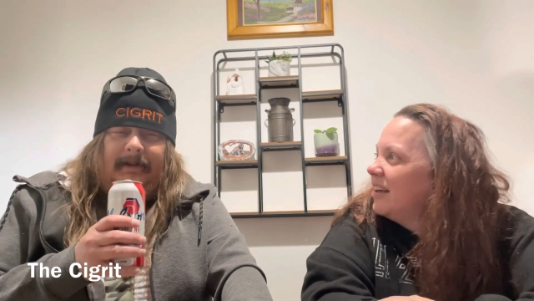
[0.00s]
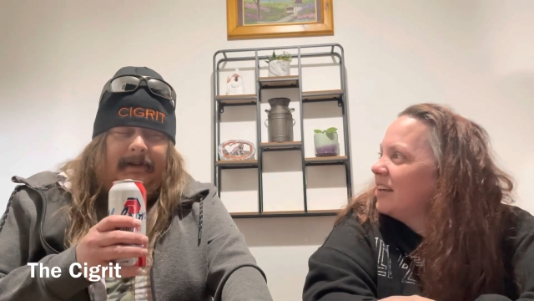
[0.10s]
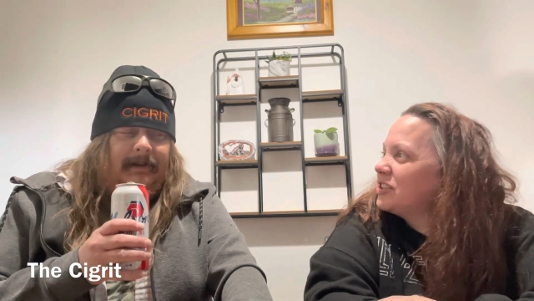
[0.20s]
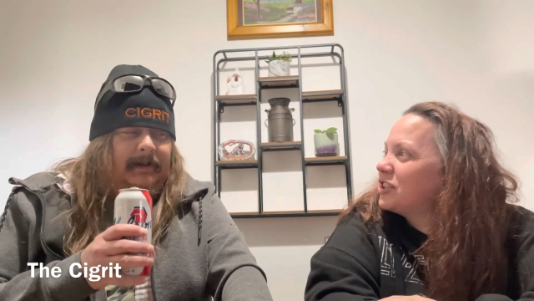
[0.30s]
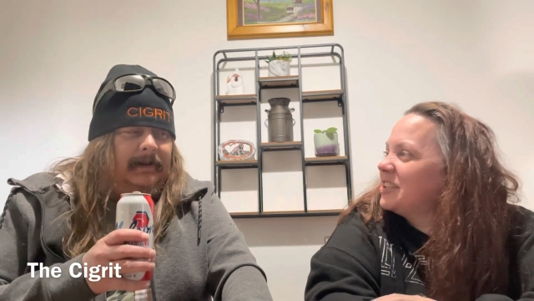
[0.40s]

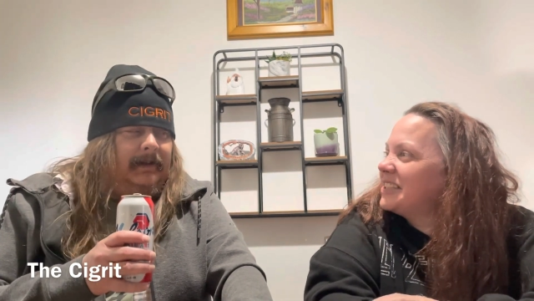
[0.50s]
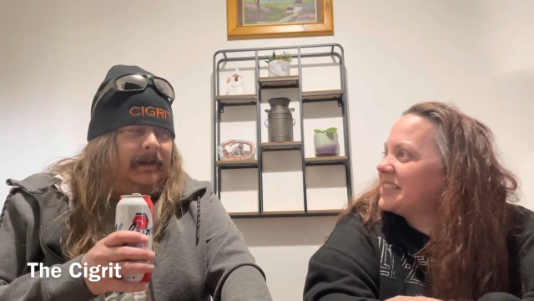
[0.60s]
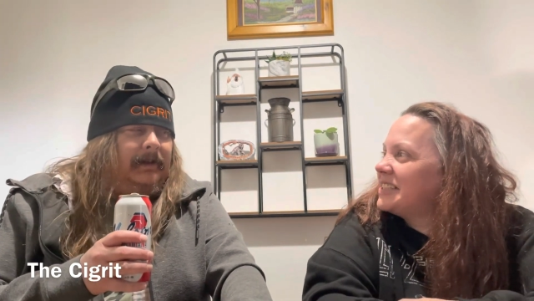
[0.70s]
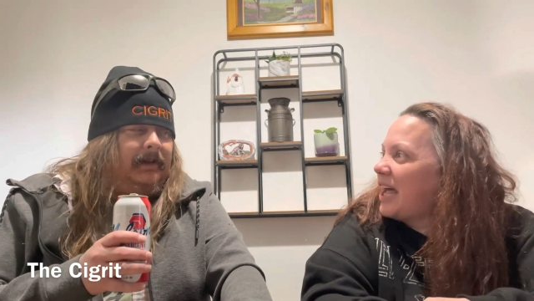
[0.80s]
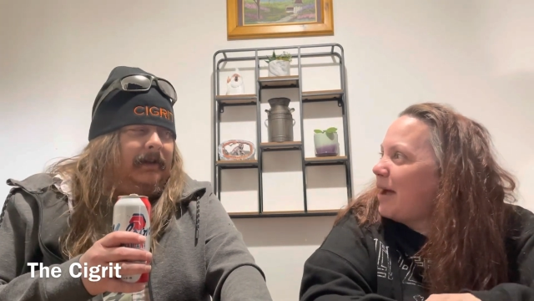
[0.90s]
Speaker 1: I should have
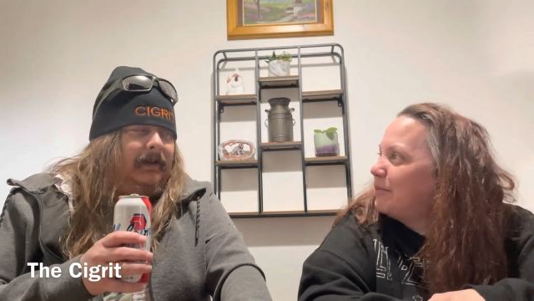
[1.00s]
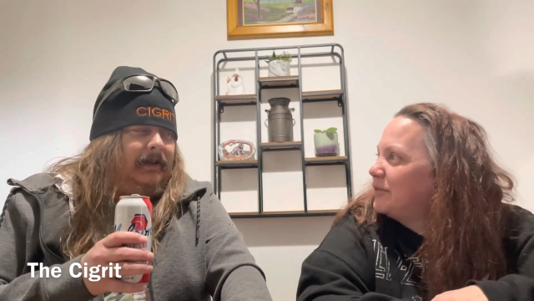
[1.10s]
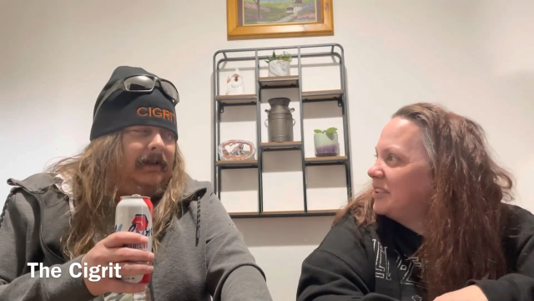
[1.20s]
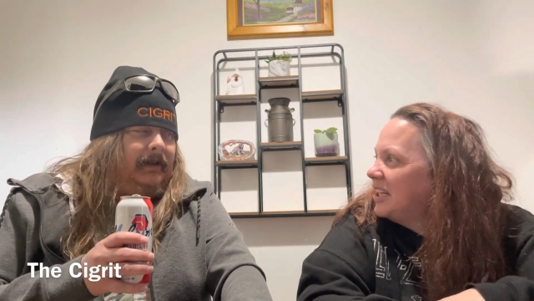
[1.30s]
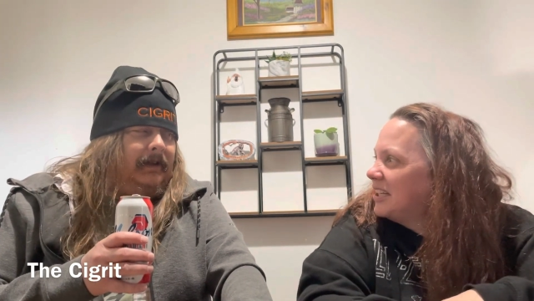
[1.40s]
just
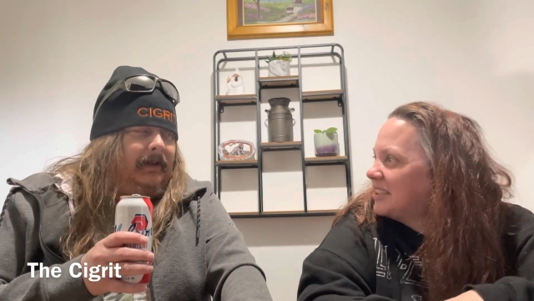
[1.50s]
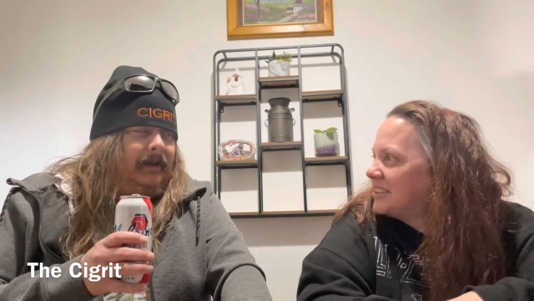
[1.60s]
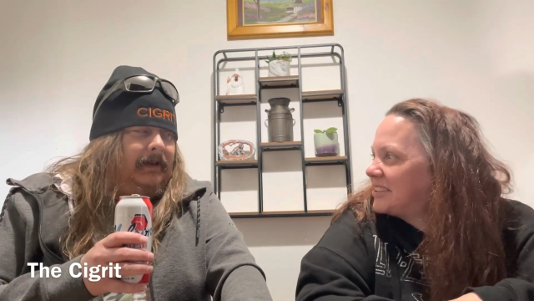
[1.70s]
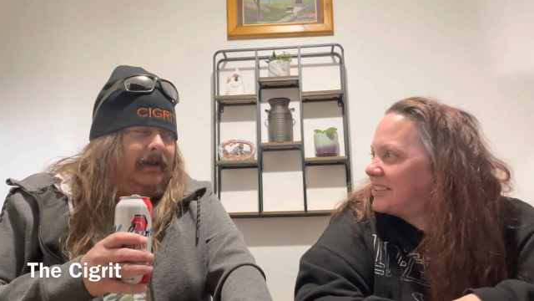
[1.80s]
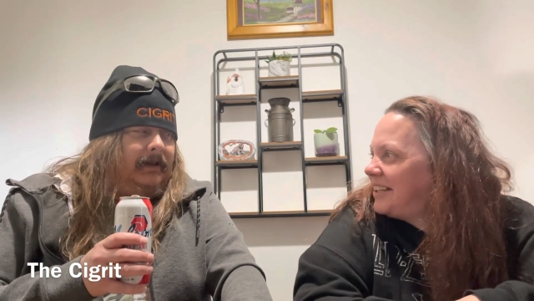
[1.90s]
dabbed the
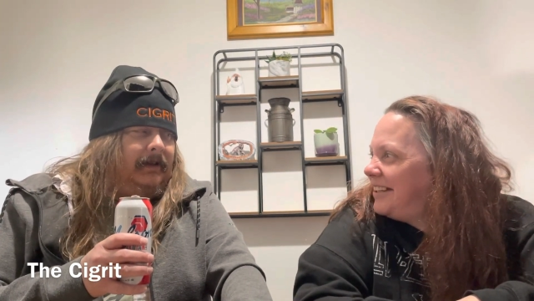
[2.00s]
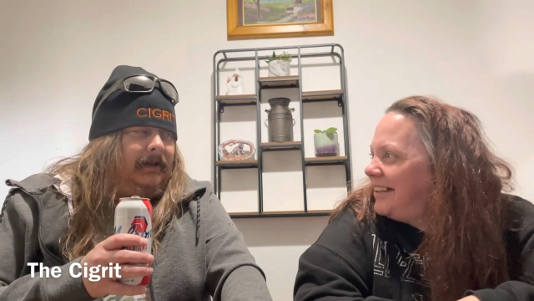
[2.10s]
dust.